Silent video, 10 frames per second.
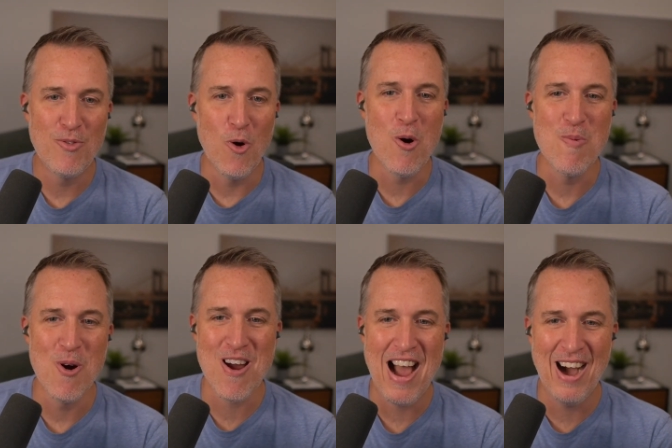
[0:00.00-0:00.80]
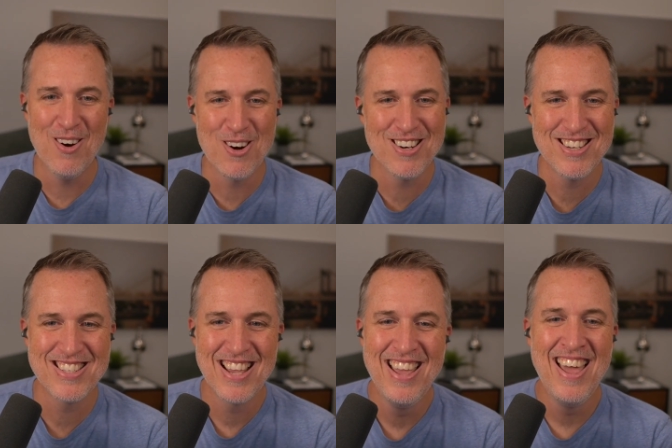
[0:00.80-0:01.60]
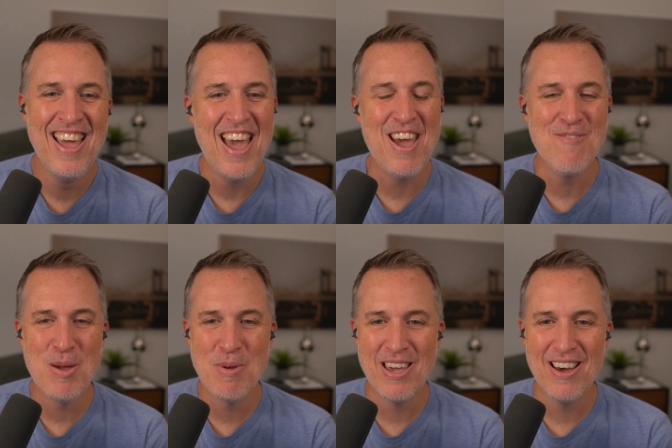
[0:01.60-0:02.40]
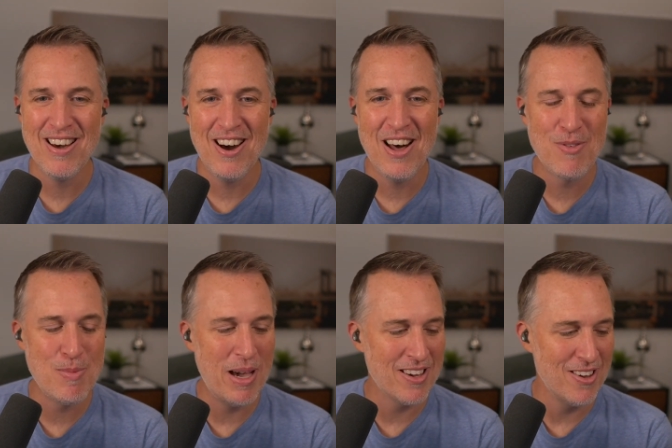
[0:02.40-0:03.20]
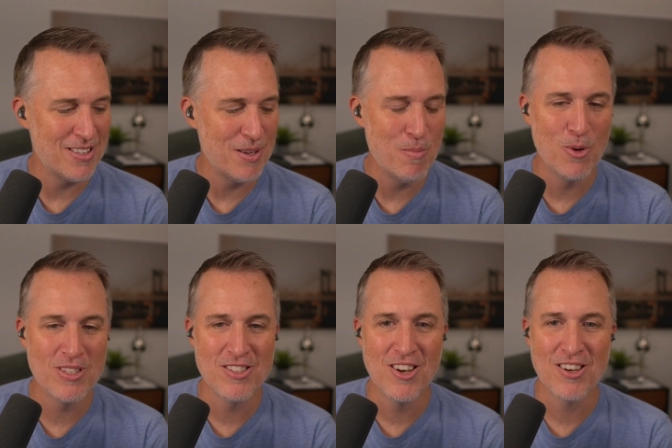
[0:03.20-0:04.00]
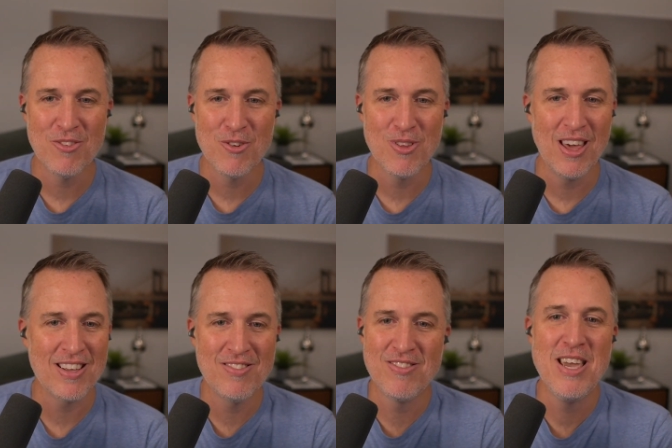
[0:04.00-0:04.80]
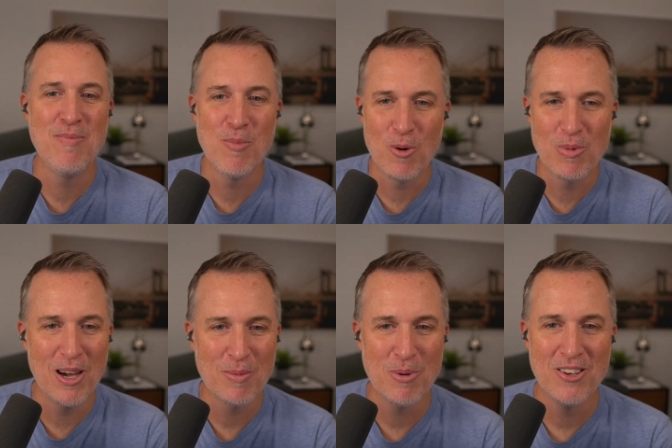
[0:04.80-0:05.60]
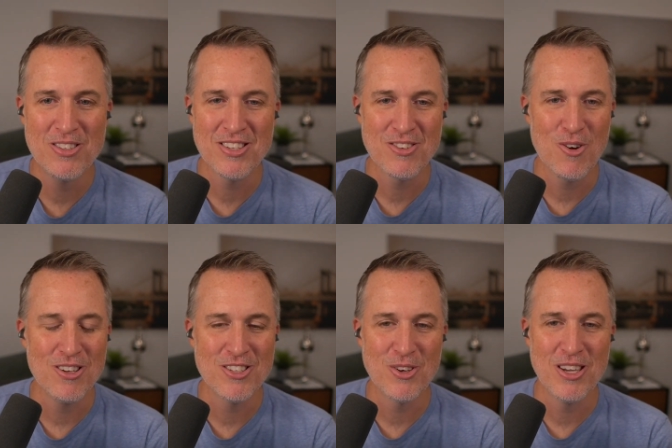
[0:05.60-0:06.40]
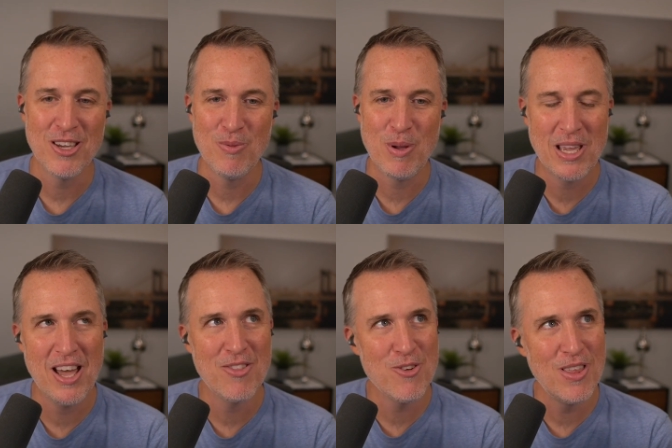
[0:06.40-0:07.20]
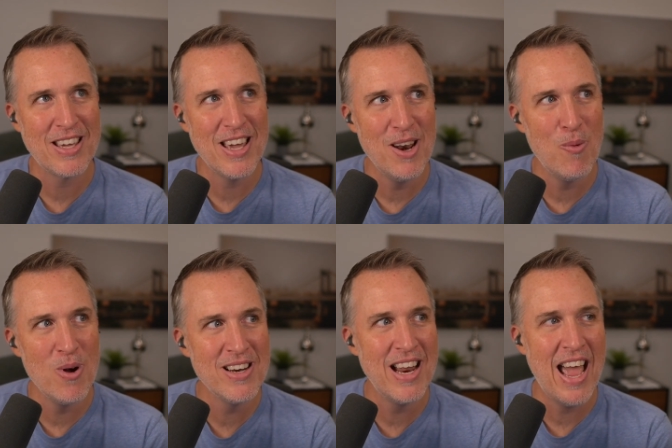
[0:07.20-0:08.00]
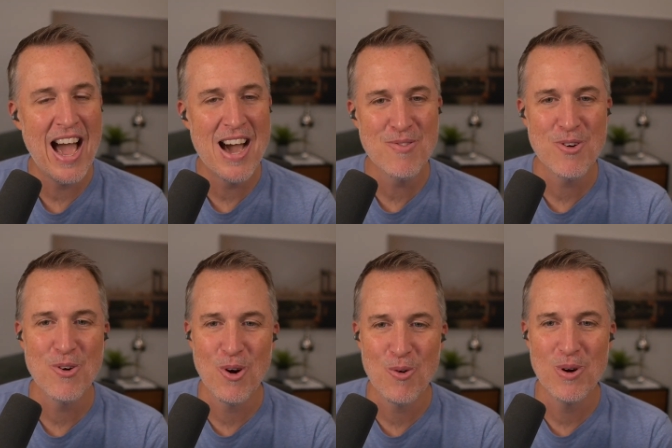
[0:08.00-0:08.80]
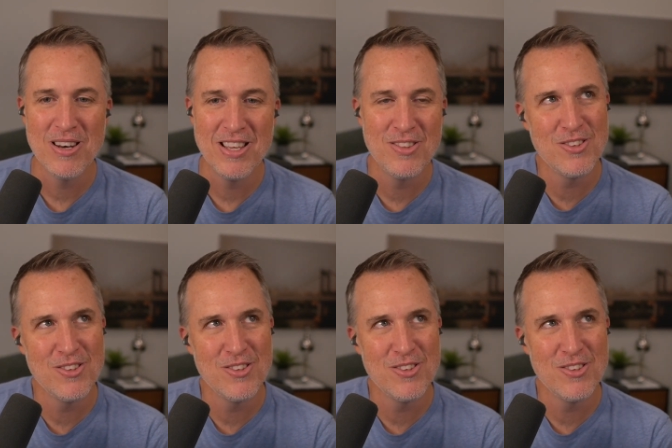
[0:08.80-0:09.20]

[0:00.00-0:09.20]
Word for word: four more hours and maybe uh, I'll have you back on at some point to talk through like 10 more blog posts because they're all so good. We got through like kind of one and a half or, or one and